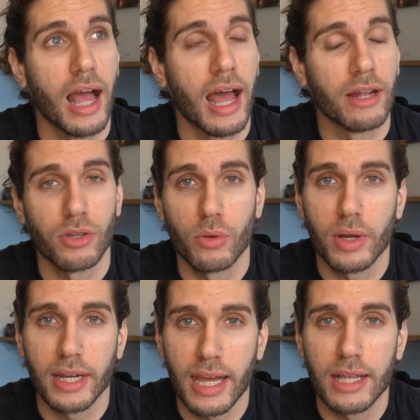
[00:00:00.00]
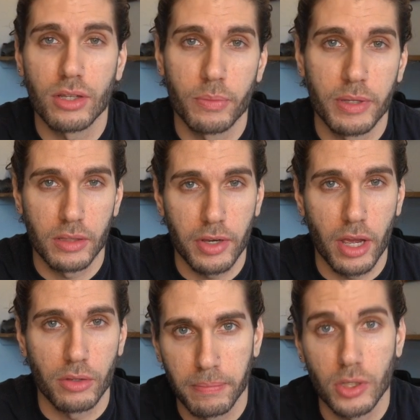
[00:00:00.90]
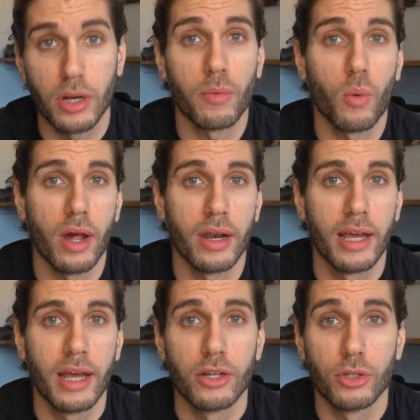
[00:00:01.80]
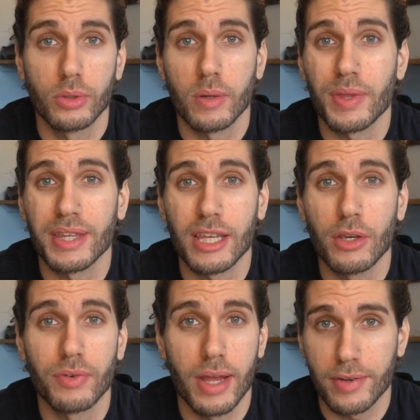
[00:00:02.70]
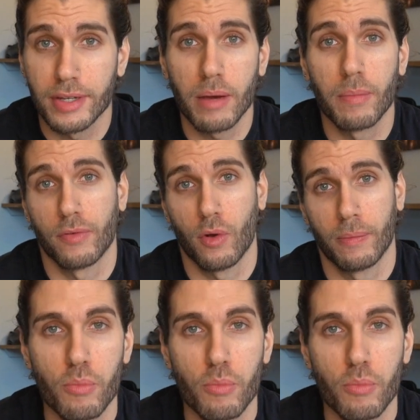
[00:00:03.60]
And so we're going to get into them video. So number one, do something that you've never done before.